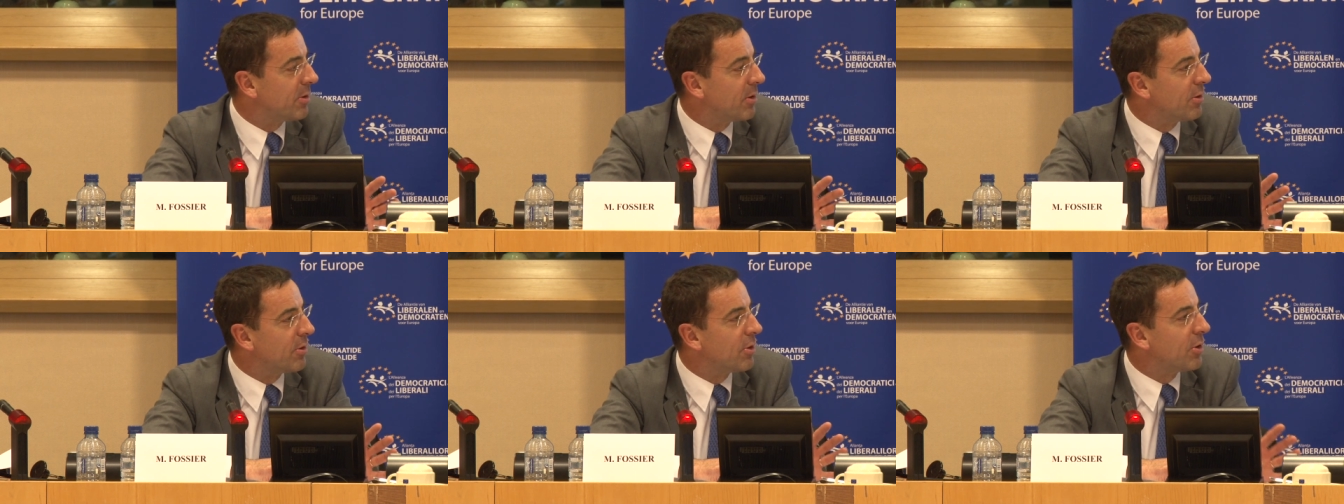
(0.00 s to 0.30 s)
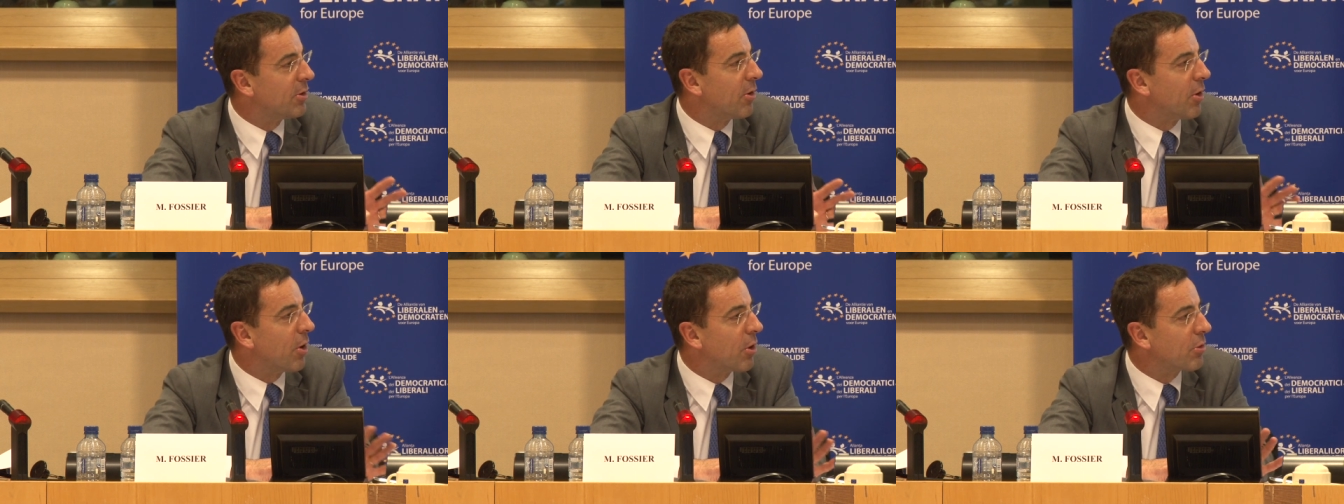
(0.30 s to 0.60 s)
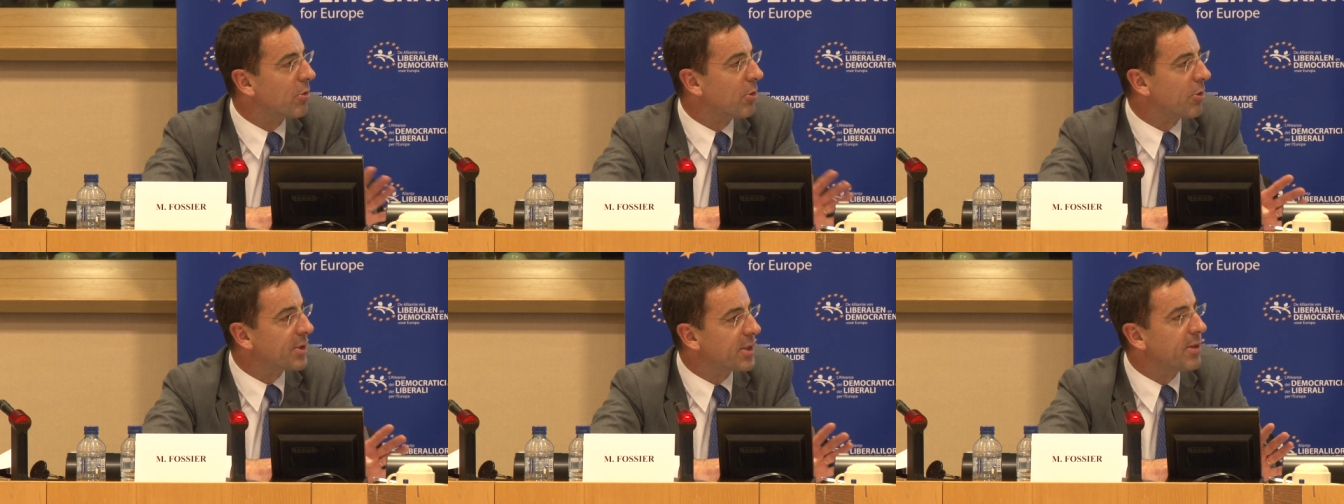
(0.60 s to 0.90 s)

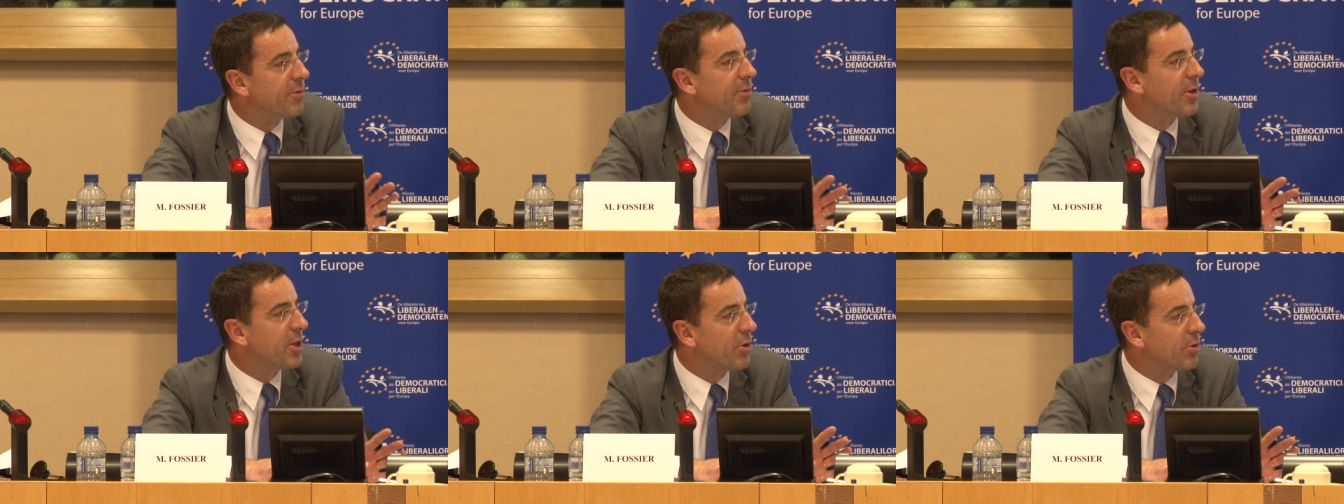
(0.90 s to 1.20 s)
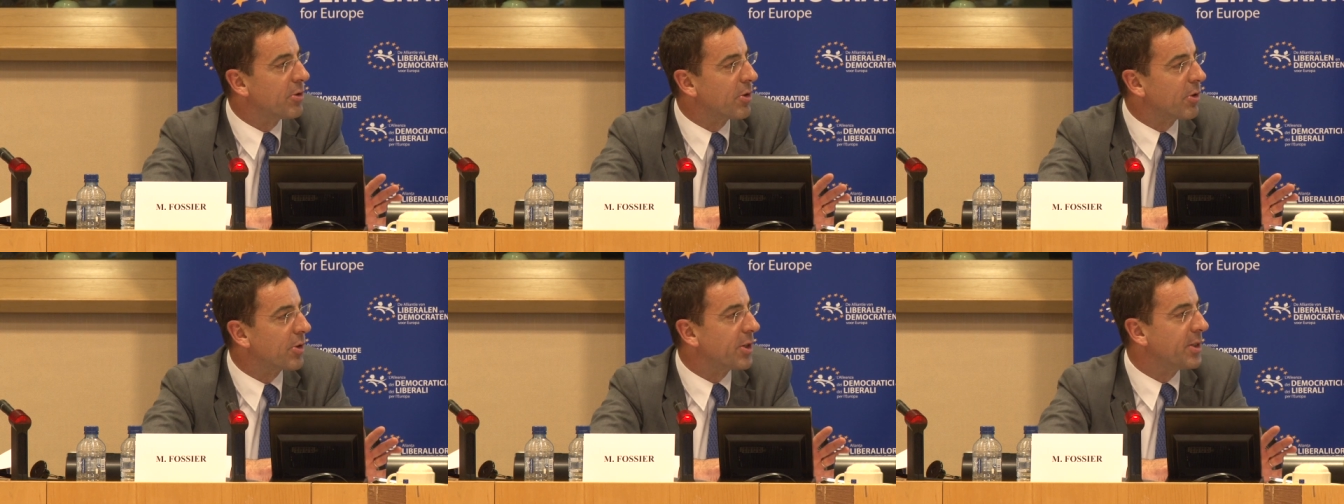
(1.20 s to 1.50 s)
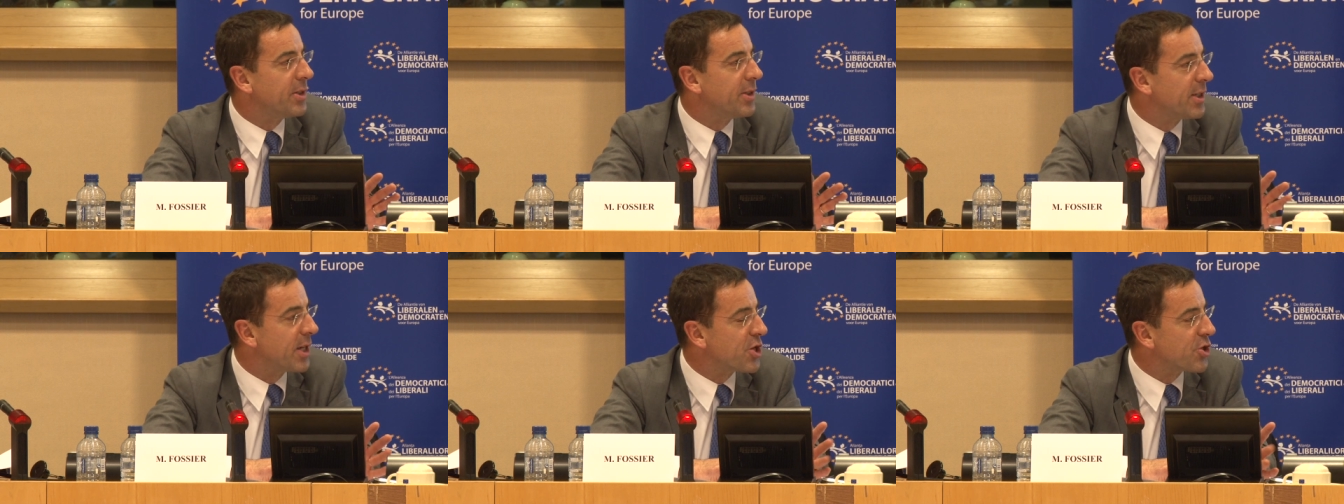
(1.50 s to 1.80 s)
local civilian
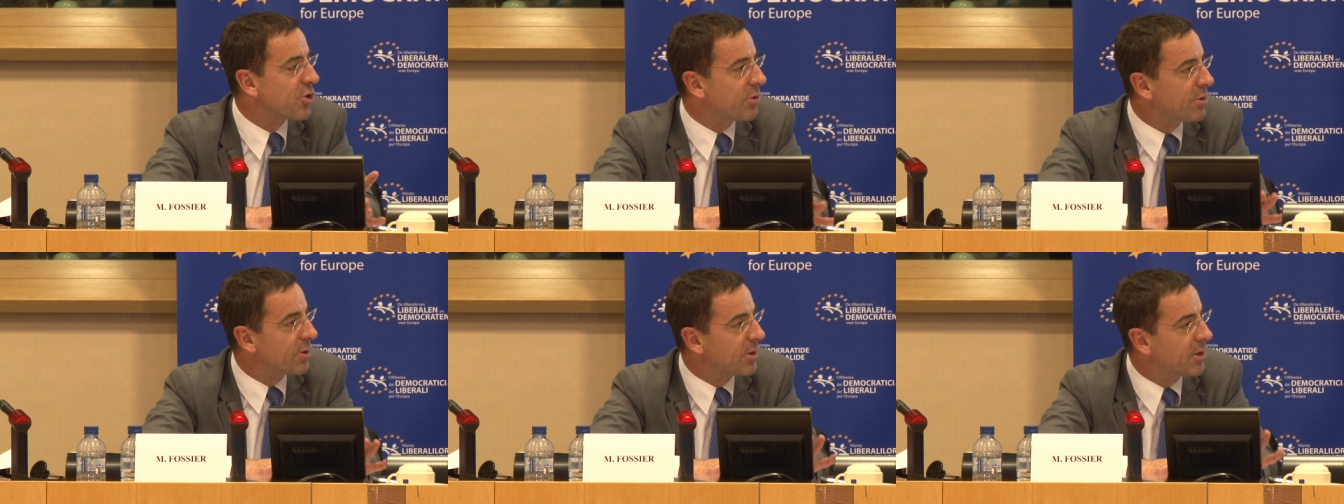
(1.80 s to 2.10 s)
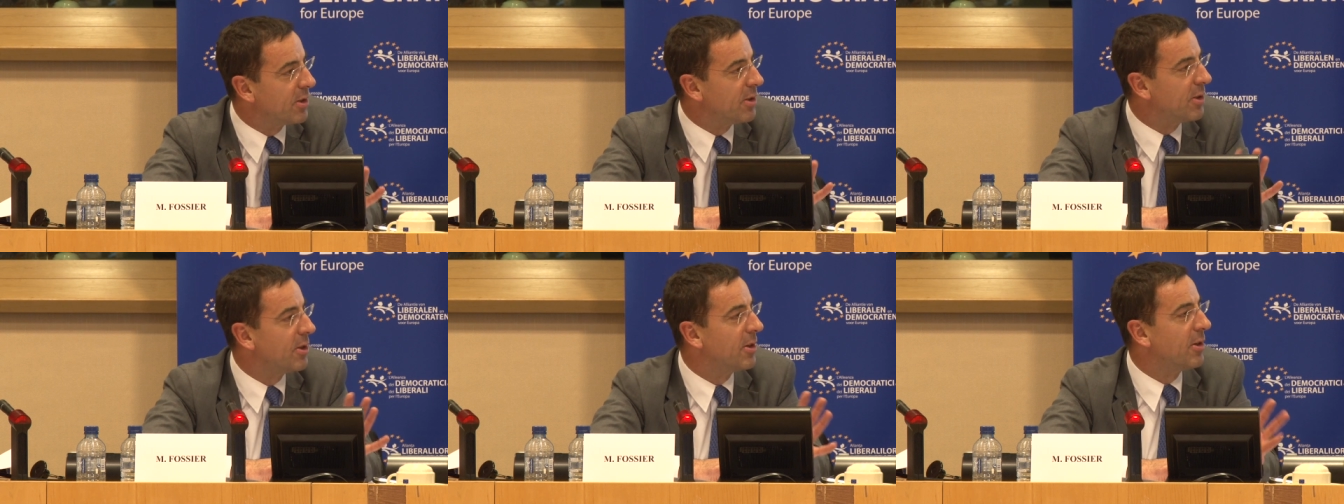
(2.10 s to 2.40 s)
organizations